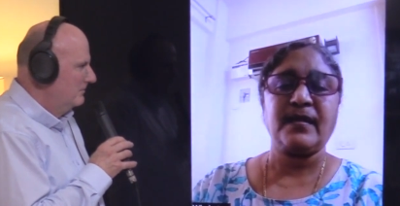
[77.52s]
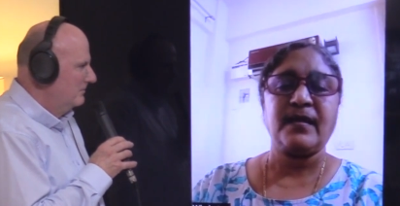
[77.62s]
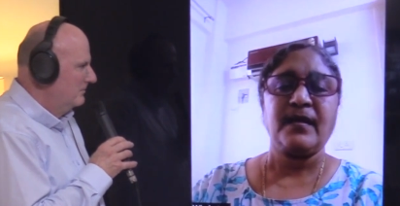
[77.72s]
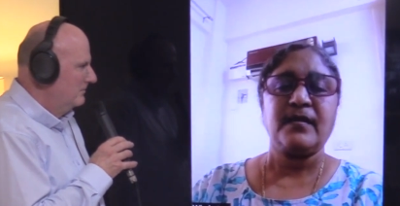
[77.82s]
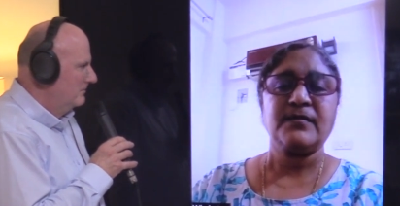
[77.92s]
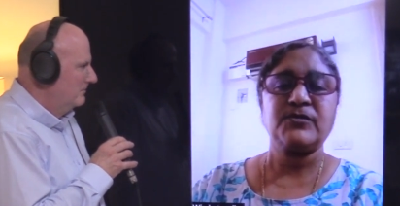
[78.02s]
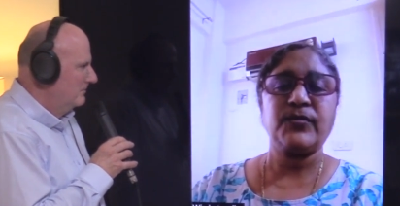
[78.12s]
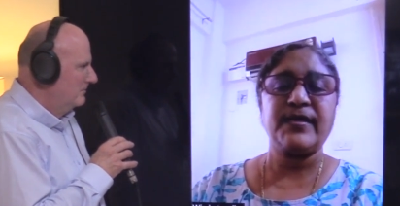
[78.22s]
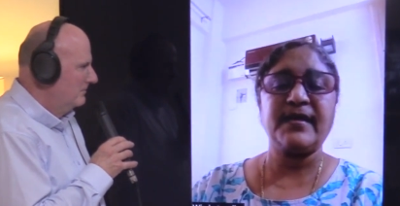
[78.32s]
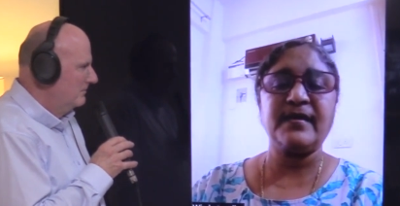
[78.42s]
Speaker 1: So
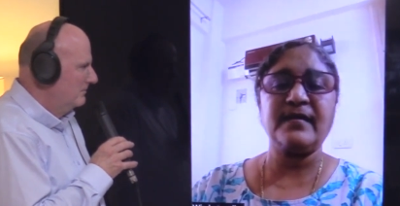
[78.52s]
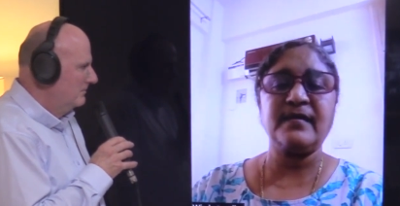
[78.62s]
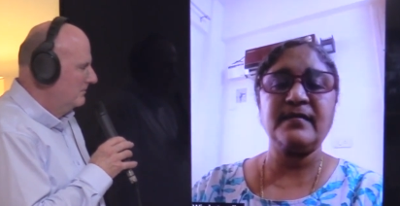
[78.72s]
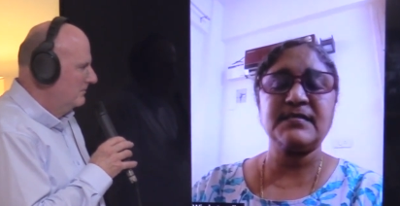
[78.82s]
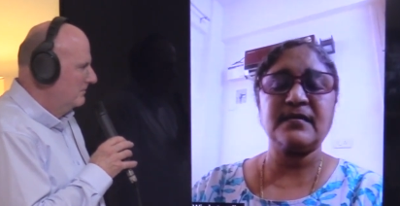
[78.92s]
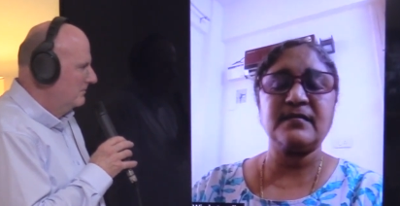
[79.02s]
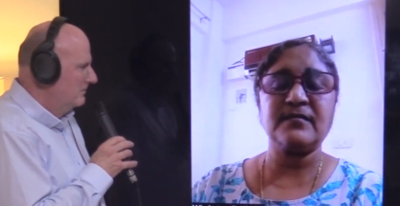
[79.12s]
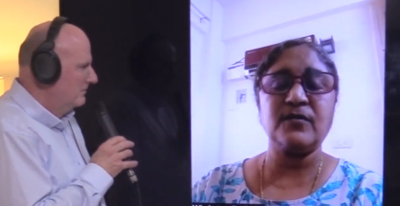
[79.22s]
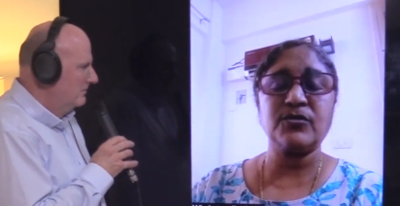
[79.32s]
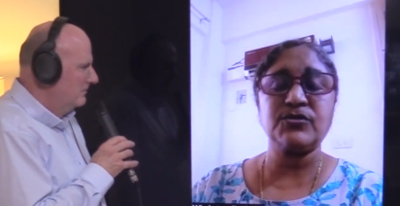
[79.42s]
he started
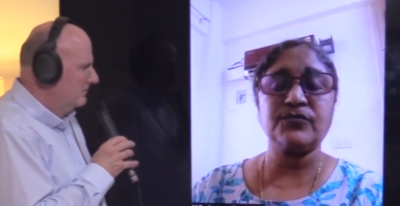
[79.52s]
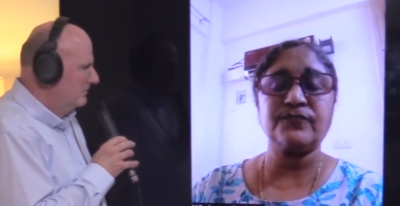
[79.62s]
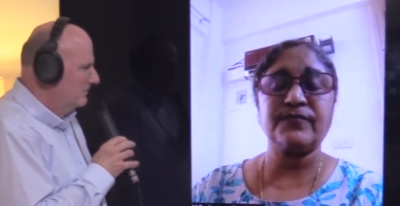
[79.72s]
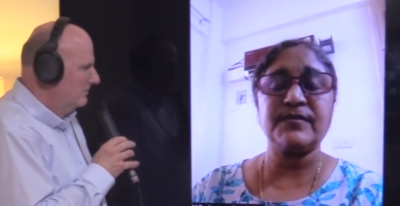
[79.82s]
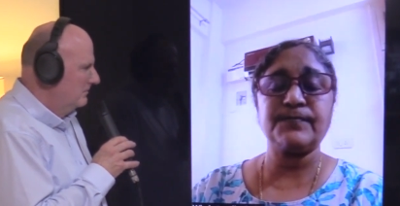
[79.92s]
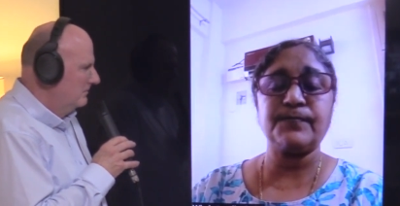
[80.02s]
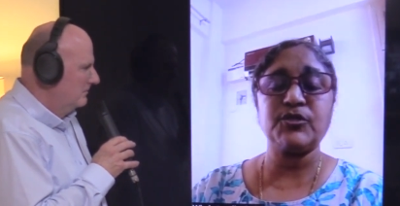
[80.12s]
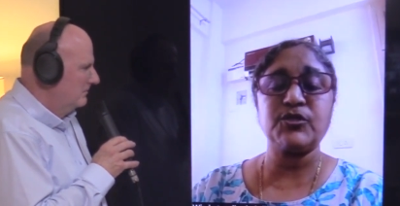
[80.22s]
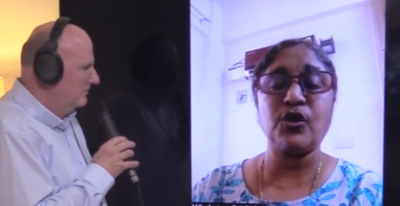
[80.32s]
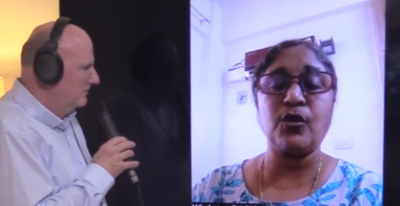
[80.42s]
he's putting
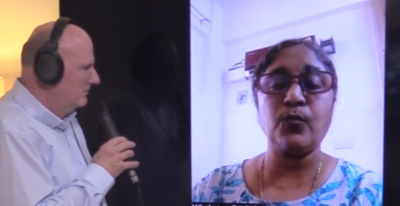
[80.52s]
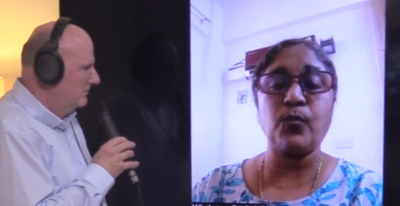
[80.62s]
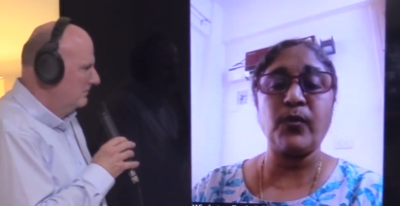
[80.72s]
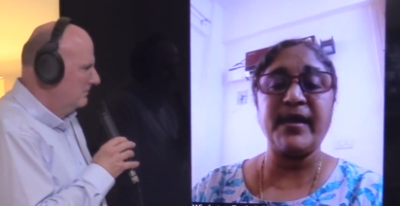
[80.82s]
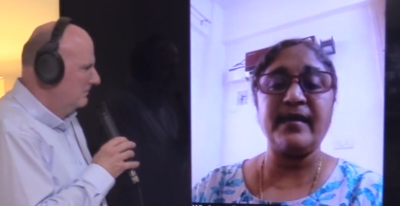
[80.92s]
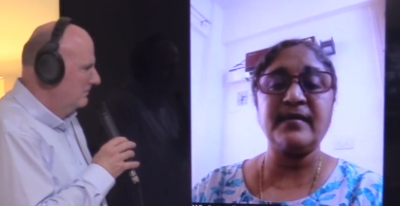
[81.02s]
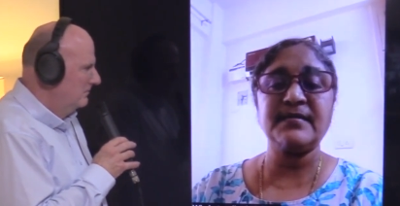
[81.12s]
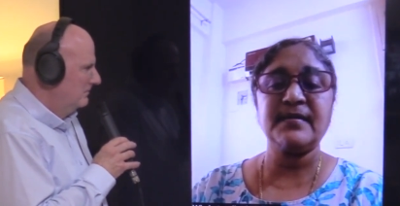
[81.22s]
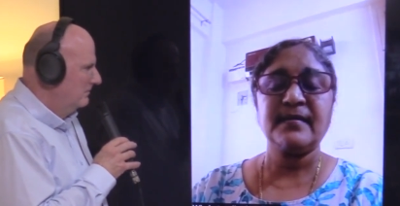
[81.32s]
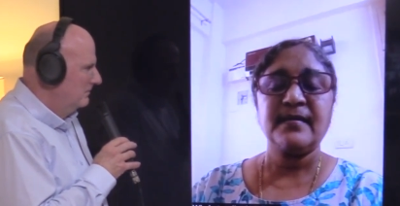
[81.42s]
on weight,
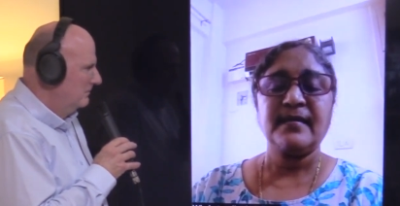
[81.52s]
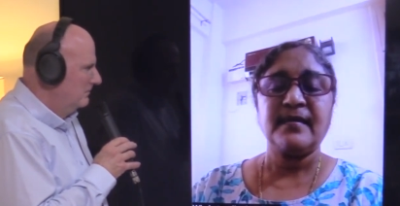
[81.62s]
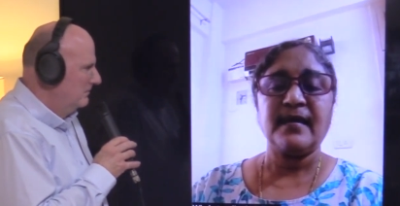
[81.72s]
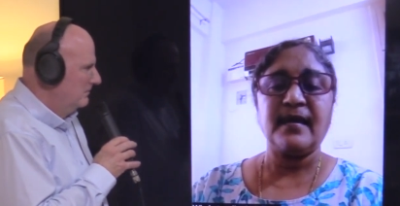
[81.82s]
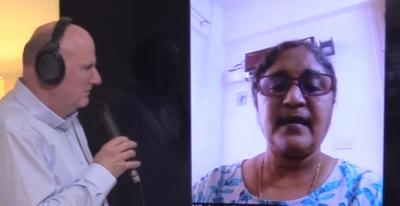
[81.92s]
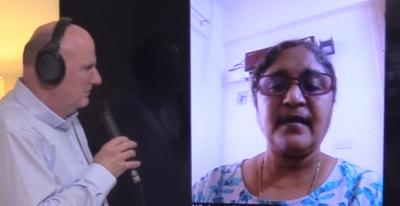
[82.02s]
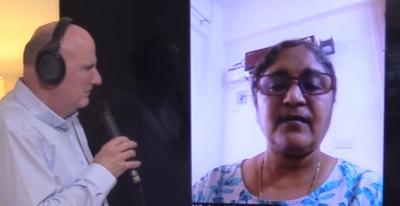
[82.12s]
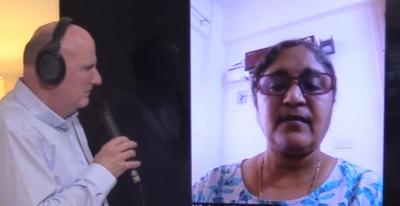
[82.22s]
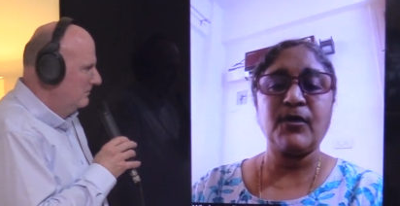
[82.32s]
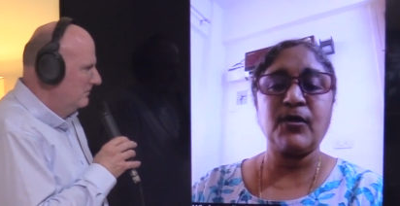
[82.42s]
and
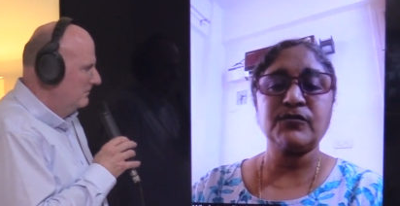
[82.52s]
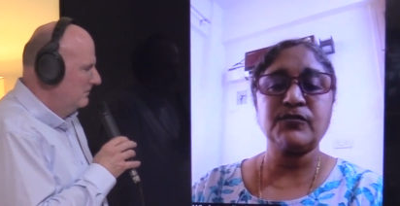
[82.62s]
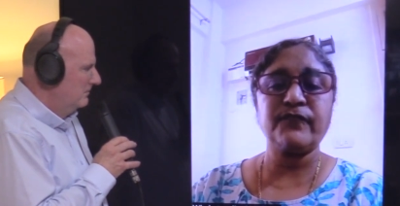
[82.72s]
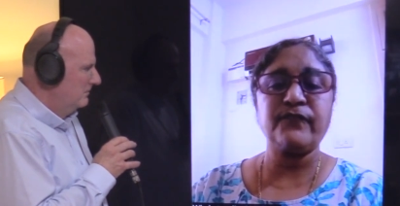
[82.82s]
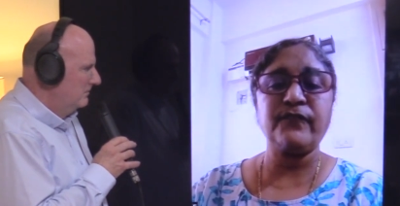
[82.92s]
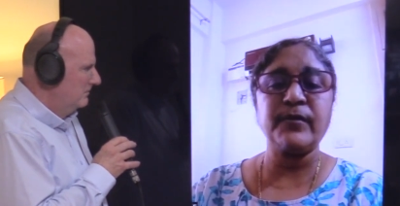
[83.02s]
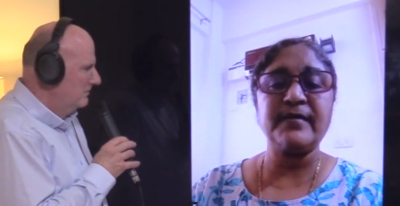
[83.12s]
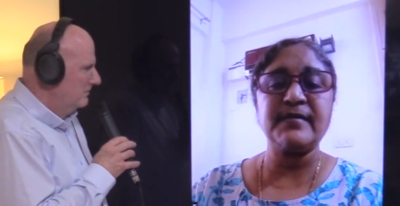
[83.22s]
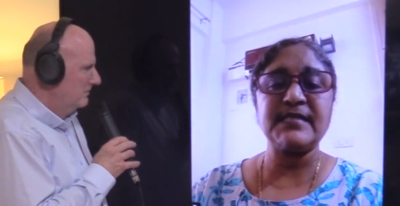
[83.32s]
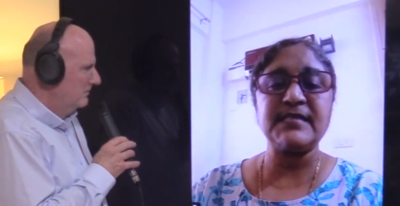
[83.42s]
because of the fluid
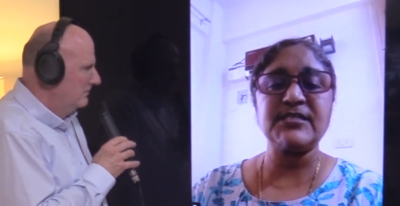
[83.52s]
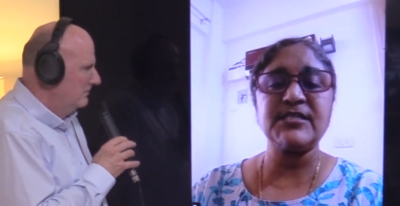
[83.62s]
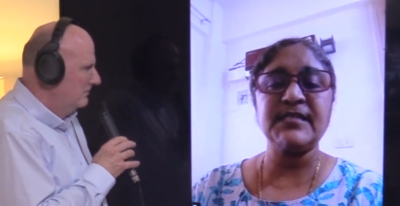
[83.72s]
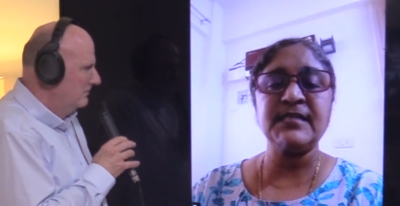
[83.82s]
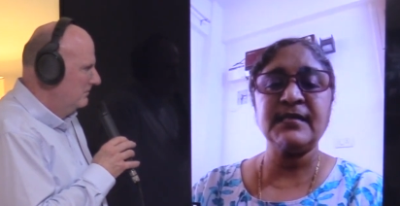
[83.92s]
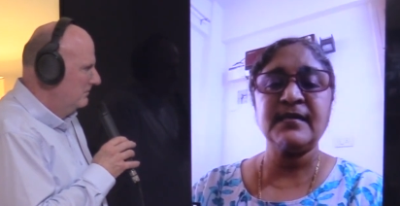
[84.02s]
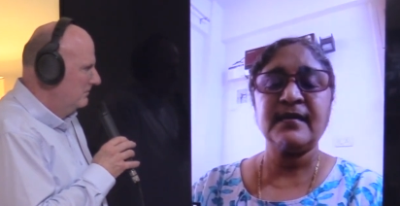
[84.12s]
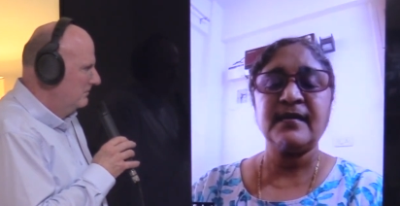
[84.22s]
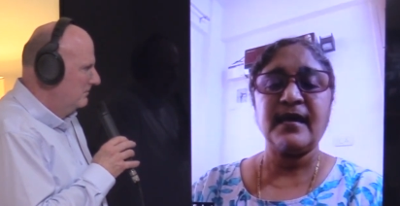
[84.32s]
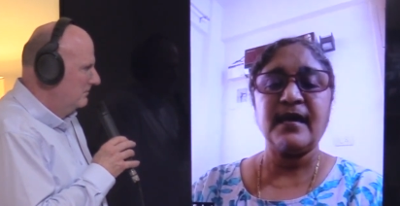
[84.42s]
retention,
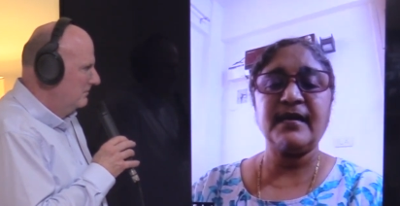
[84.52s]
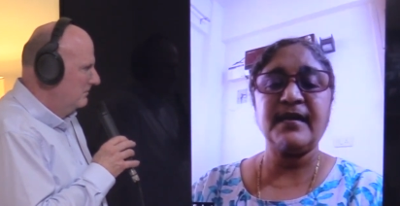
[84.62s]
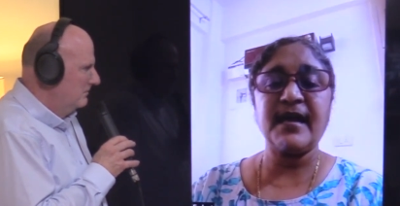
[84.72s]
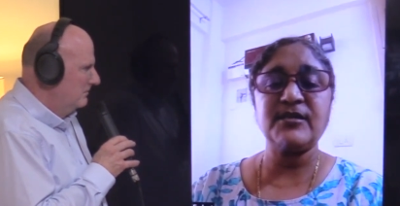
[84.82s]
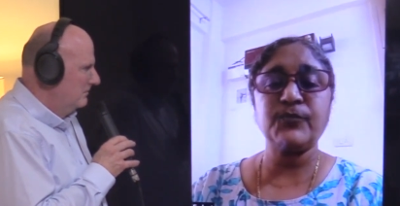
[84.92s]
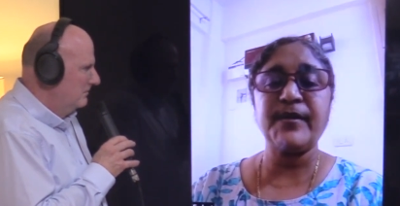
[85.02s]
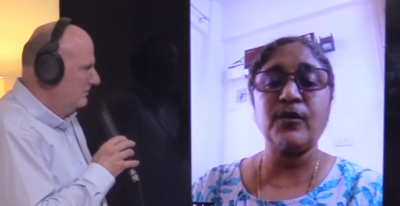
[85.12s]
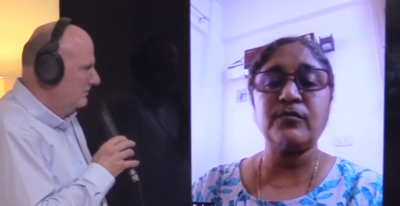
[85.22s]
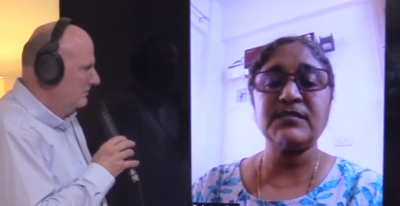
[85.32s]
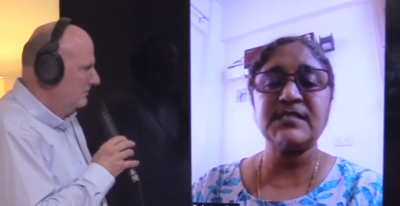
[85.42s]
and he had to be on
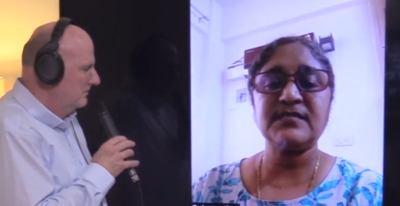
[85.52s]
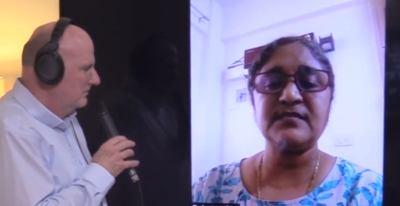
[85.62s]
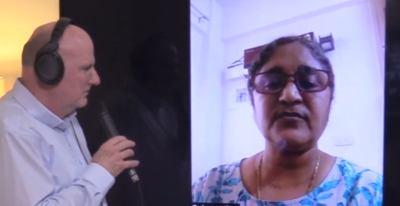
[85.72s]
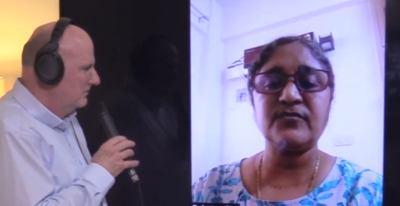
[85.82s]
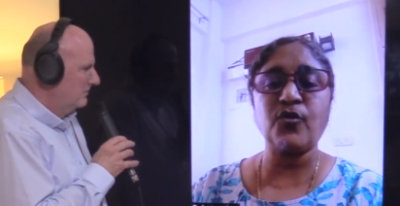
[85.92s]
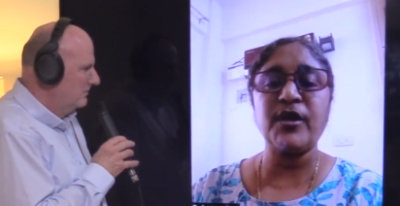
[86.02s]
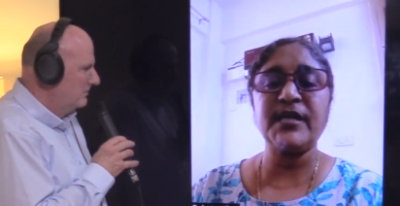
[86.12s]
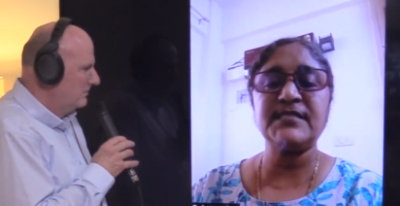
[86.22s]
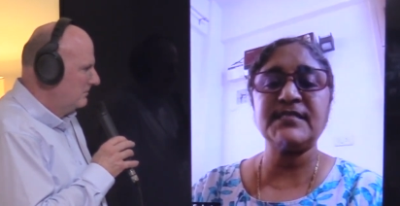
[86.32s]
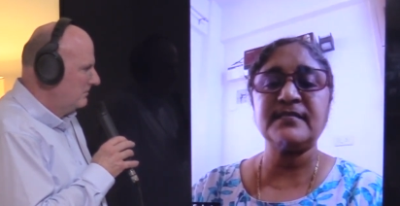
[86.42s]
steroids.